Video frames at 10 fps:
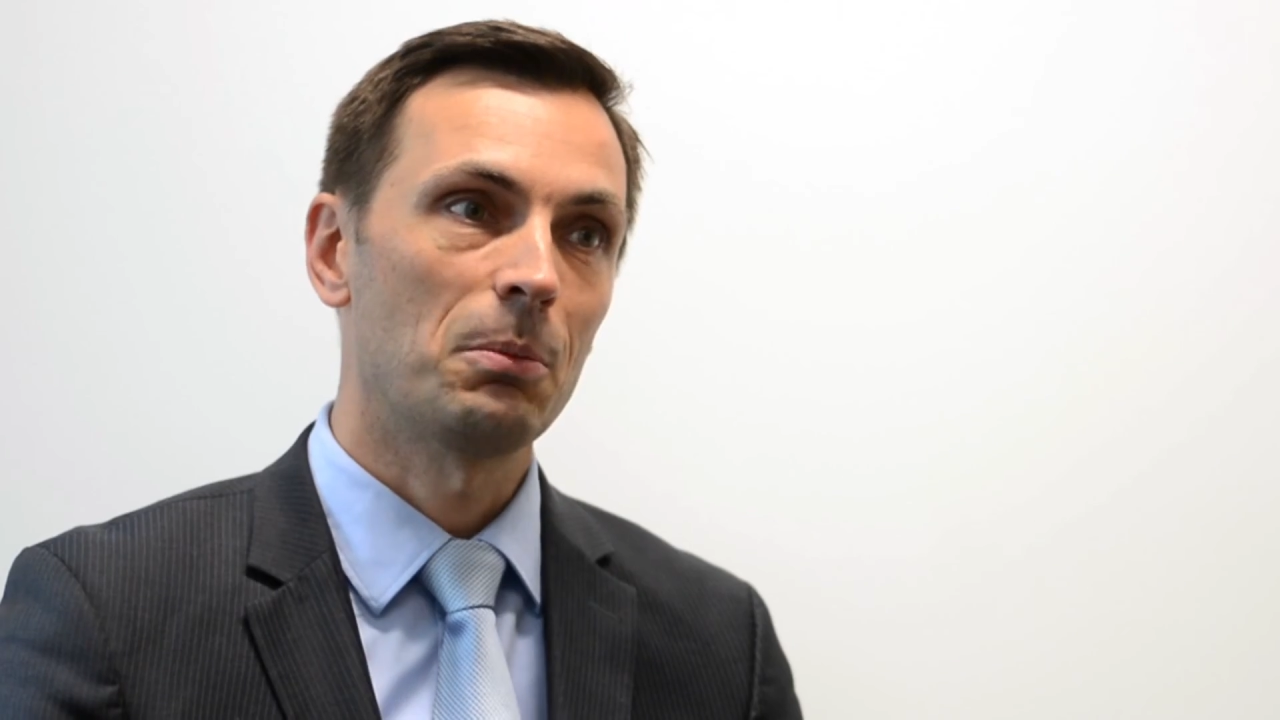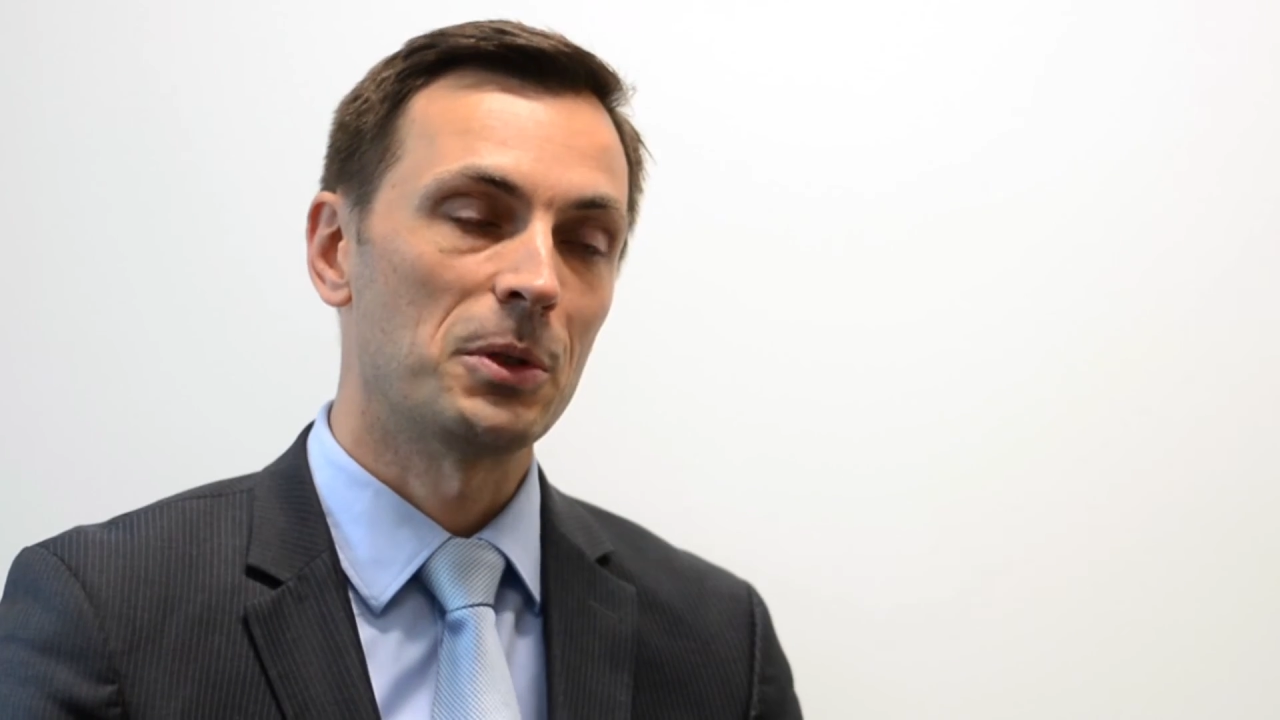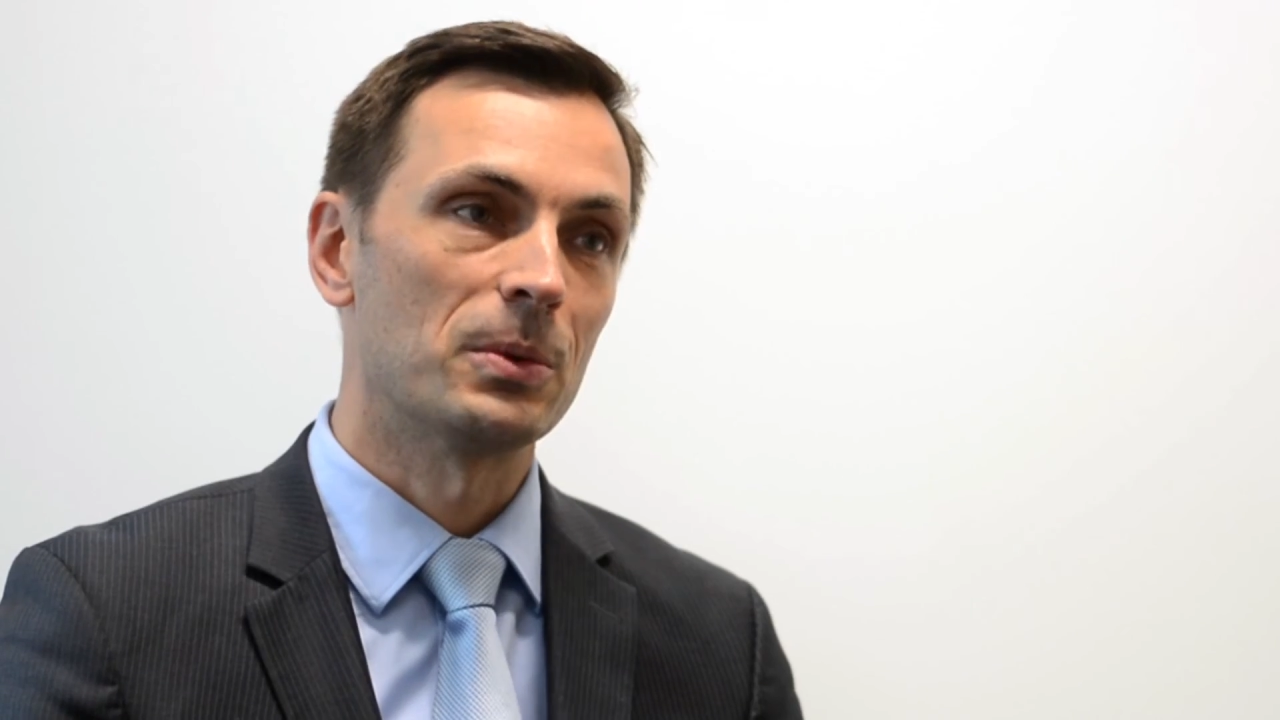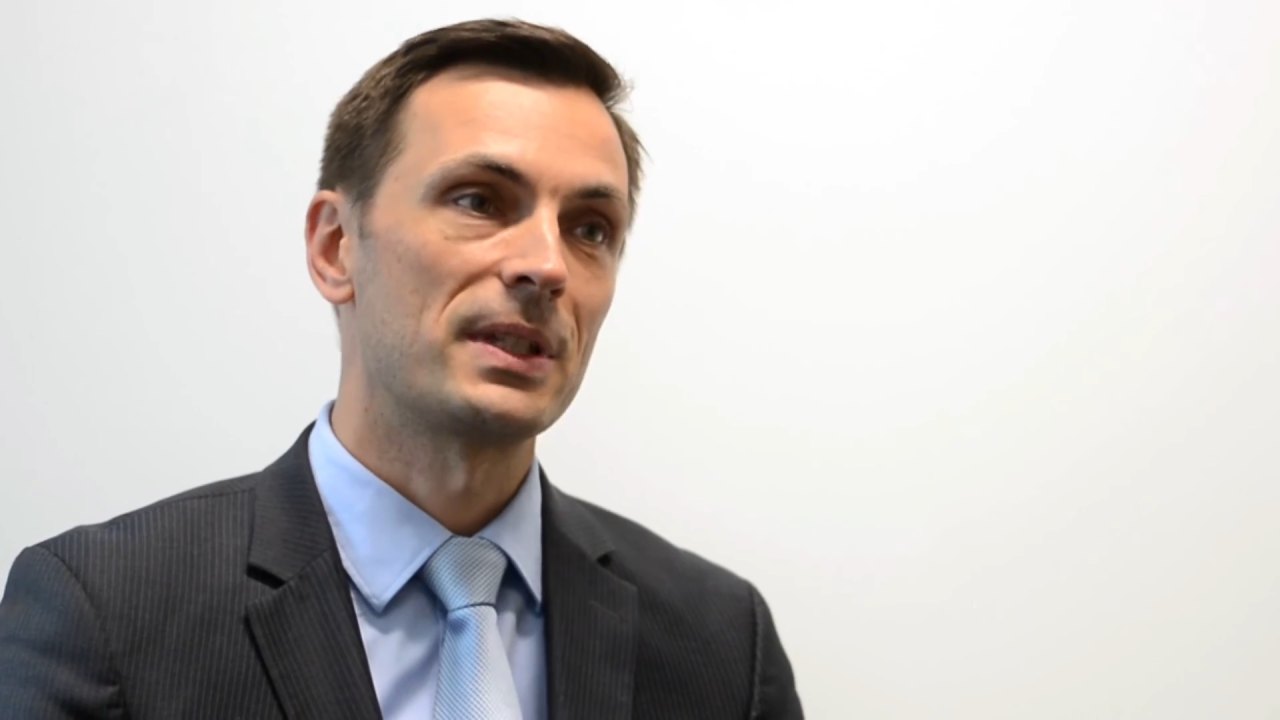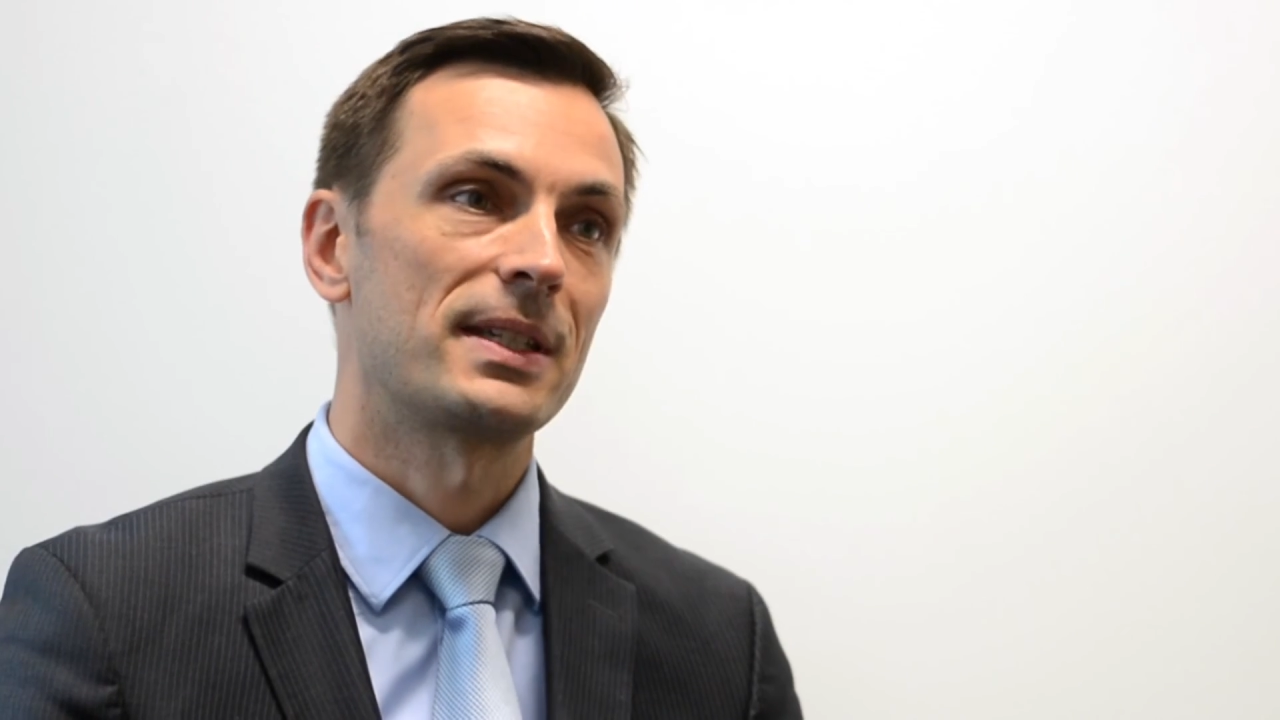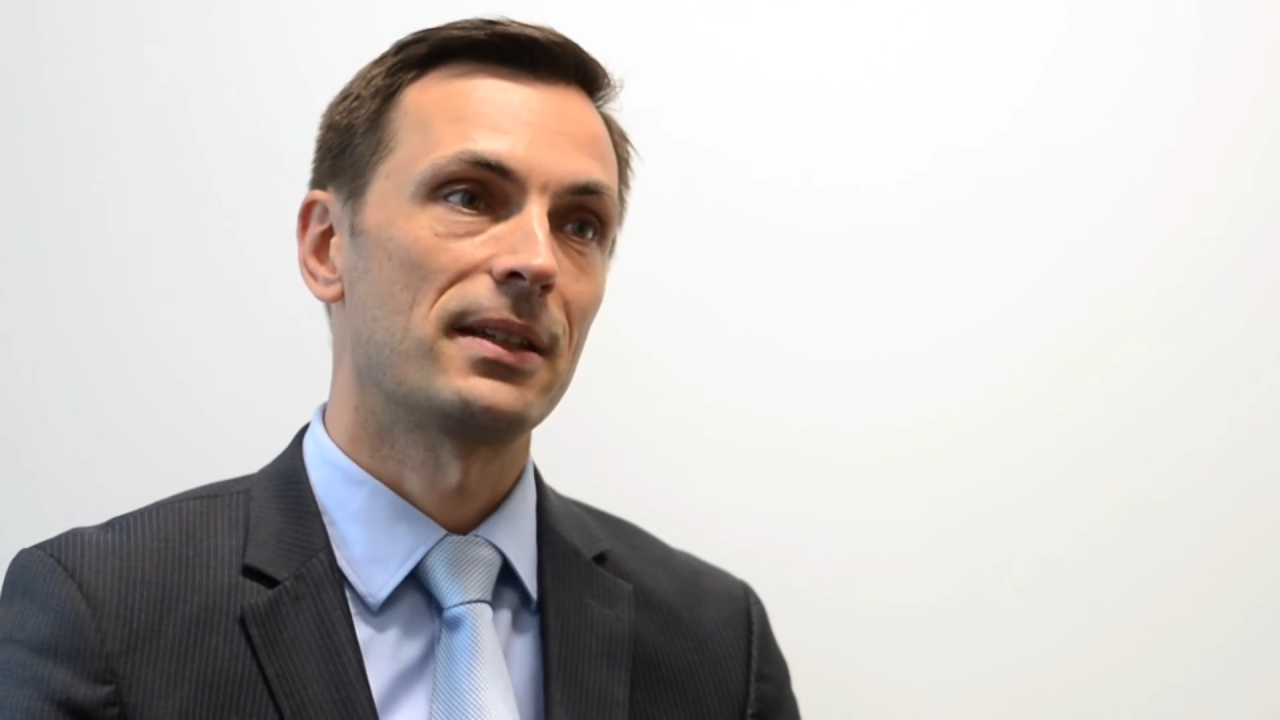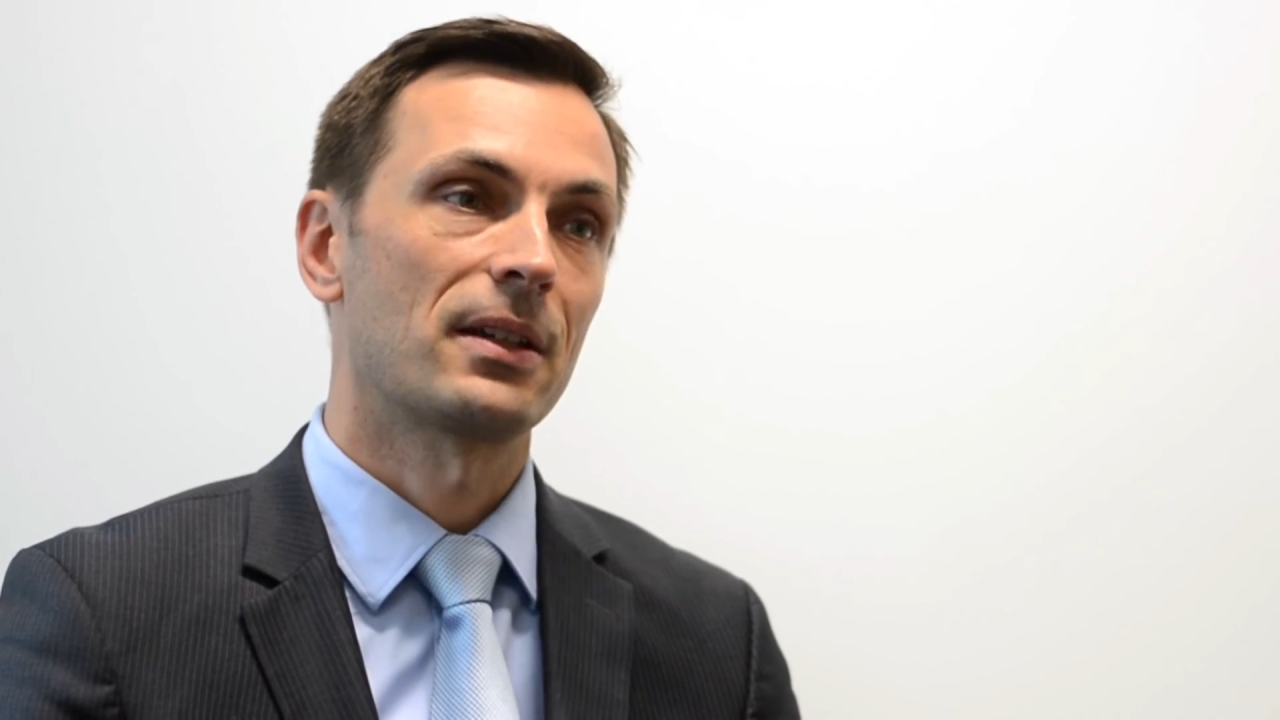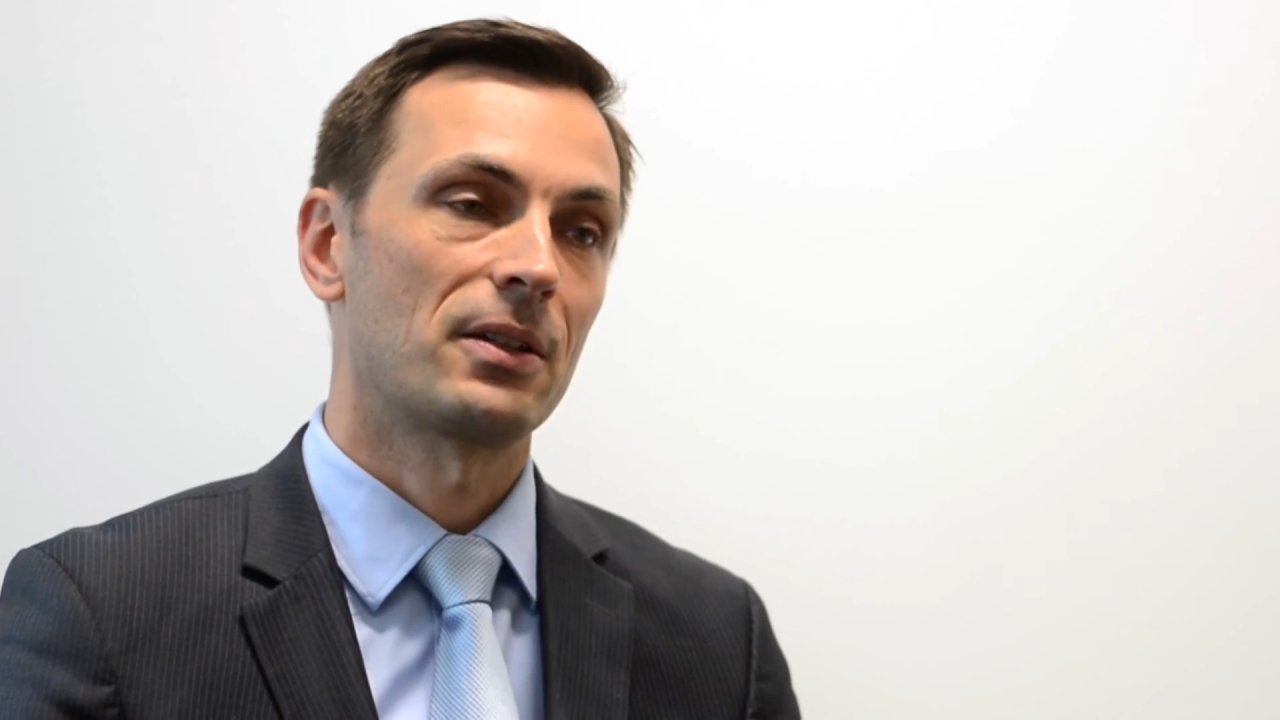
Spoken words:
we will see the